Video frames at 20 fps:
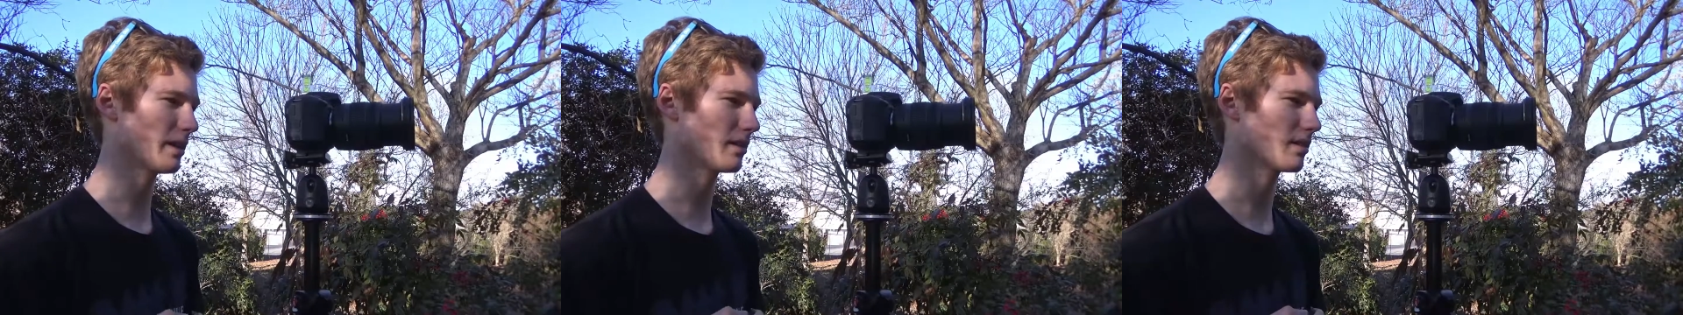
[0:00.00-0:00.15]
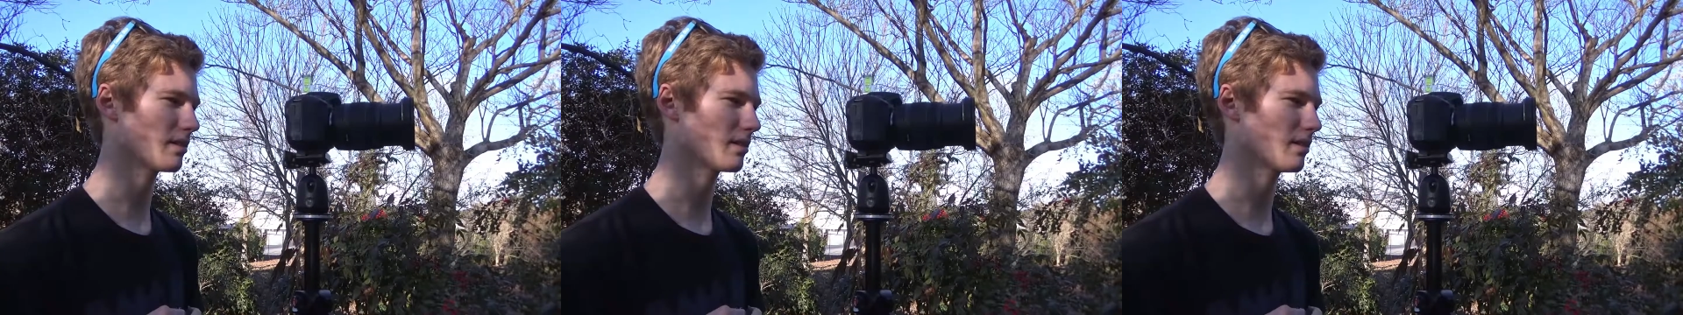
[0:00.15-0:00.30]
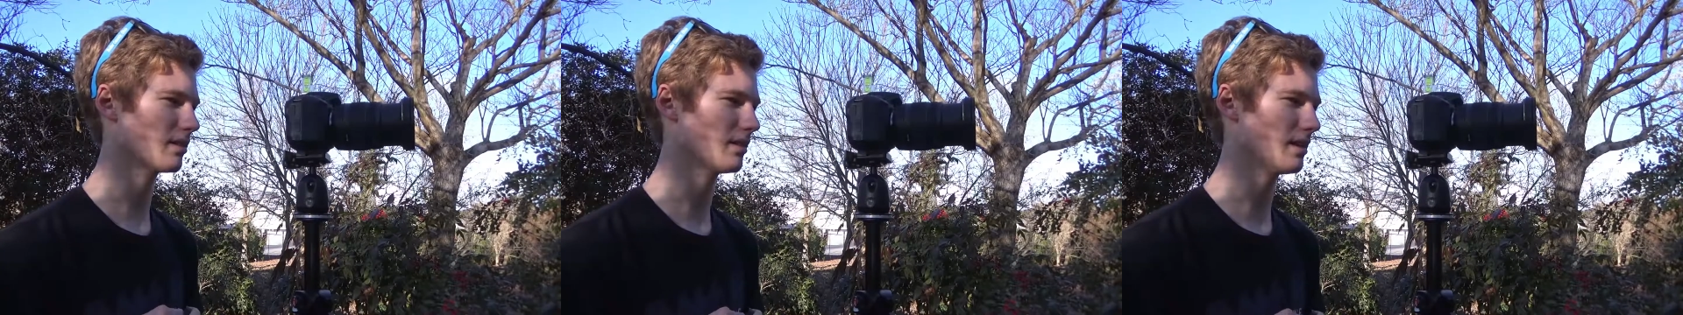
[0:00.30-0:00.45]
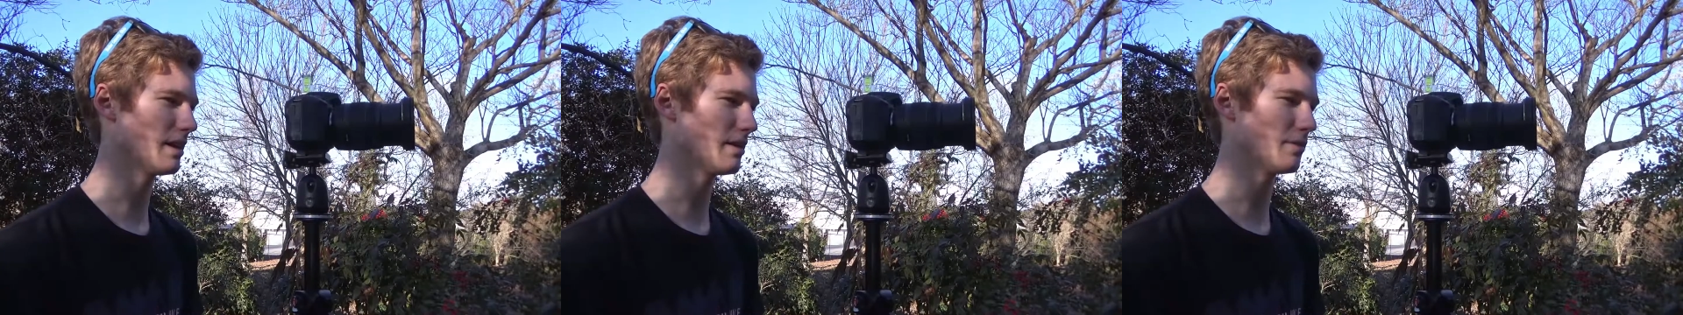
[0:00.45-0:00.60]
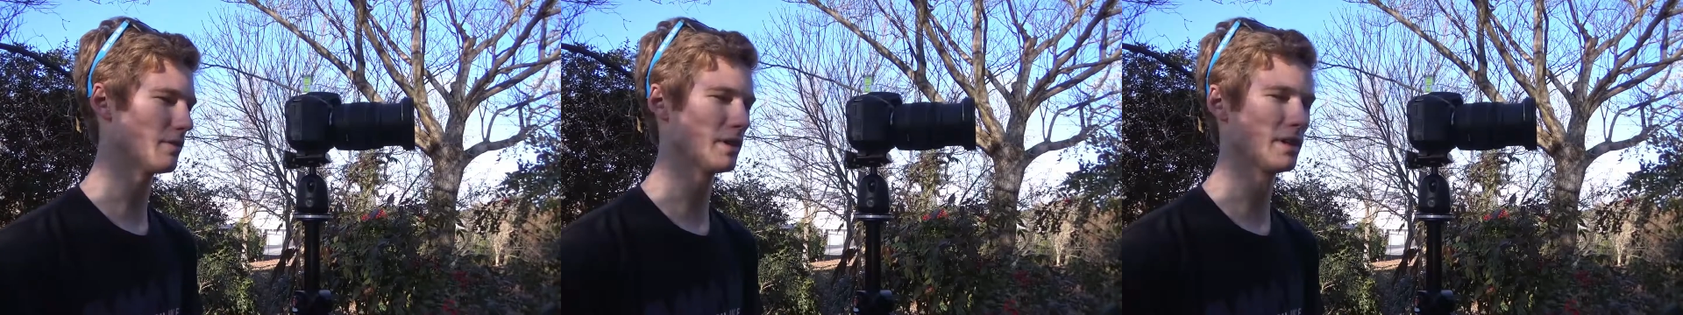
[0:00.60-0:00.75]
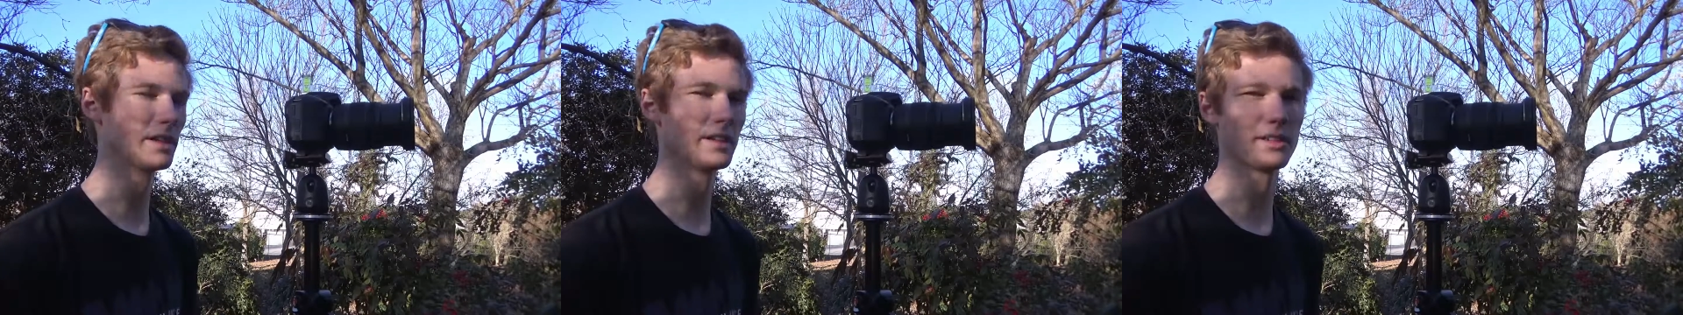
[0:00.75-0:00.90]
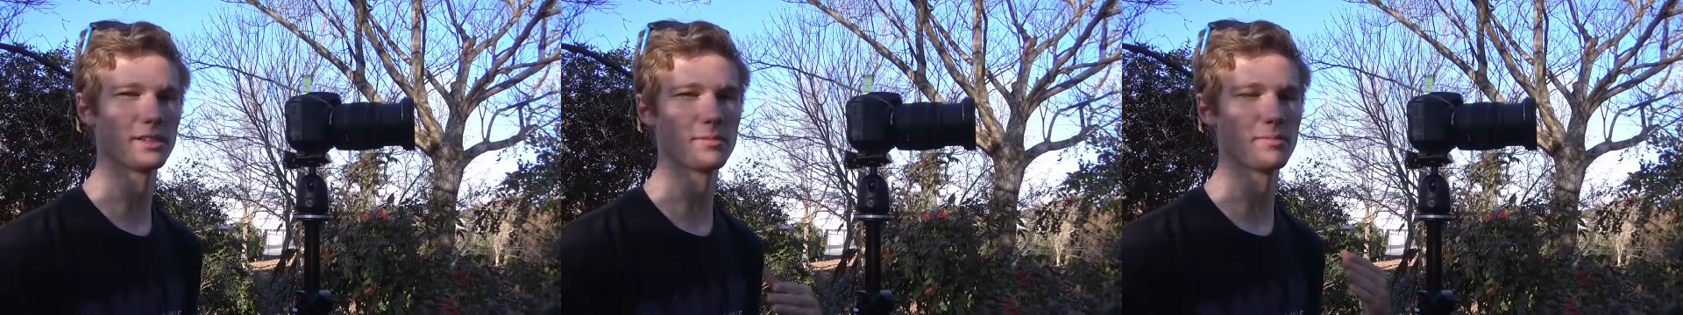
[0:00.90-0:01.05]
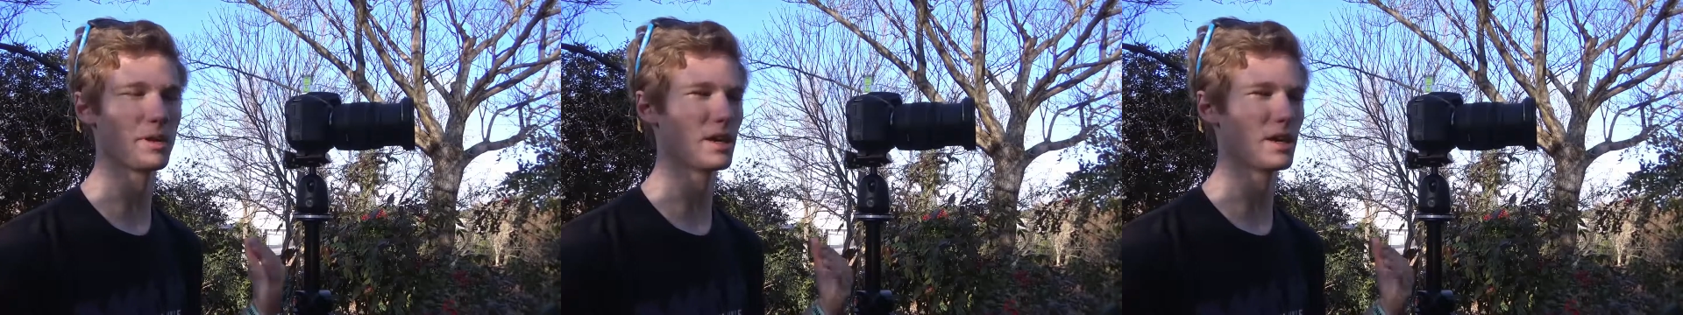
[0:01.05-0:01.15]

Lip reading: I want it to